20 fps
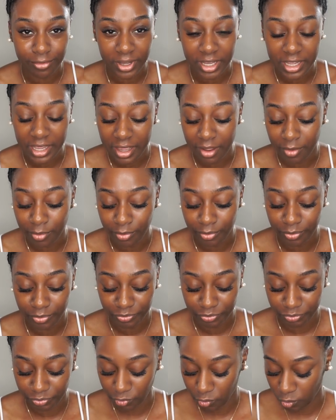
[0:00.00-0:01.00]
if I am
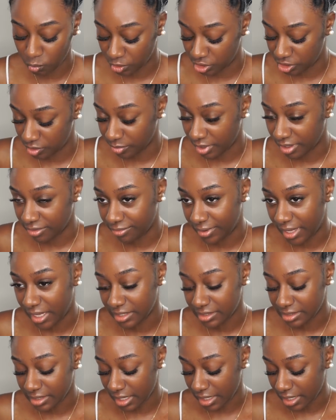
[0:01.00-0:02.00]
washing my
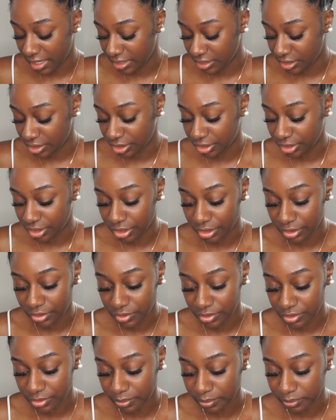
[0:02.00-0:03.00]
face I like to
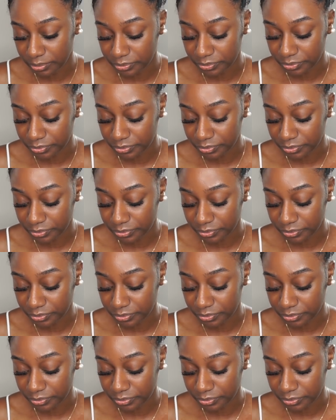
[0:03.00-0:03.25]
use